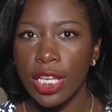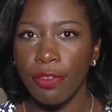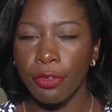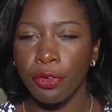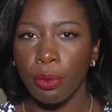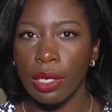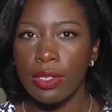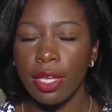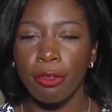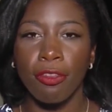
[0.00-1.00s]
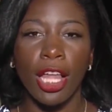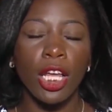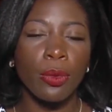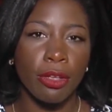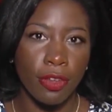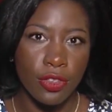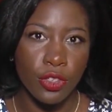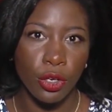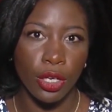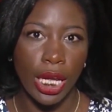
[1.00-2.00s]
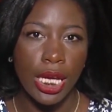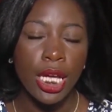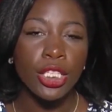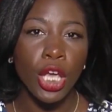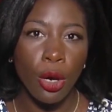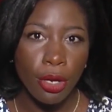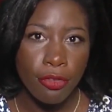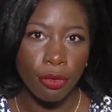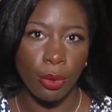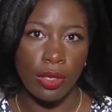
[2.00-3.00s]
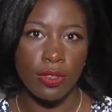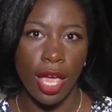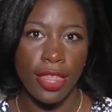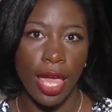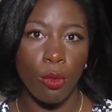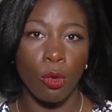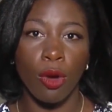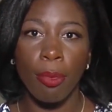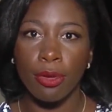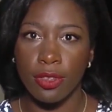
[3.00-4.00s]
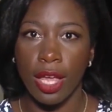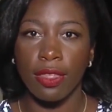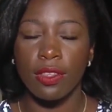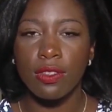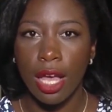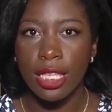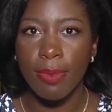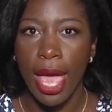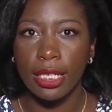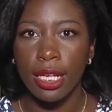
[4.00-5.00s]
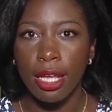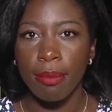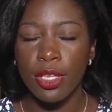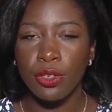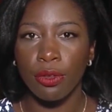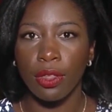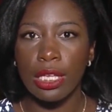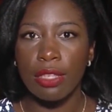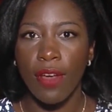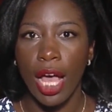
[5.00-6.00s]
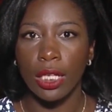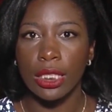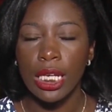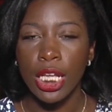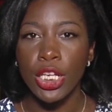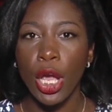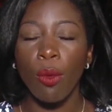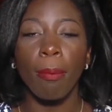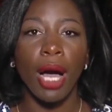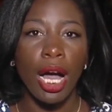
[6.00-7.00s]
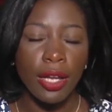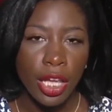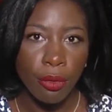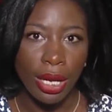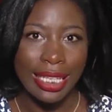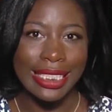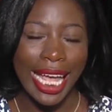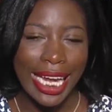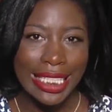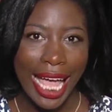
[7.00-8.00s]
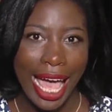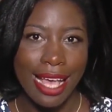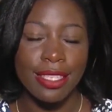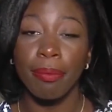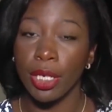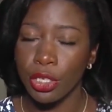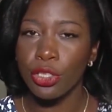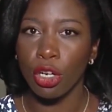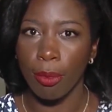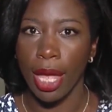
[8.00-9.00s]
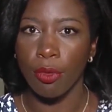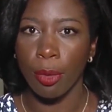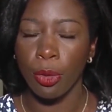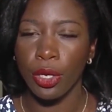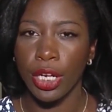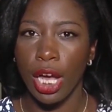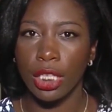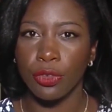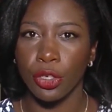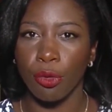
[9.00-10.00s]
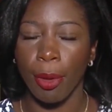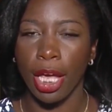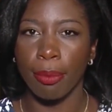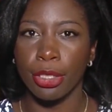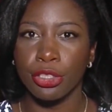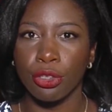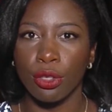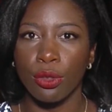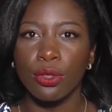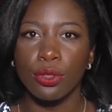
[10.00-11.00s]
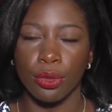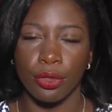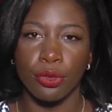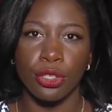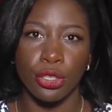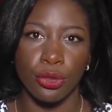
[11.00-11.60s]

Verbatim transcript: Stephen Farese and fellow defense attorney Tony Farese say they will represent the suspect, Mr. Theesfeld. No bond hearing date has been determined. Reporting in Oxford, Rebecca Butcher, Local 24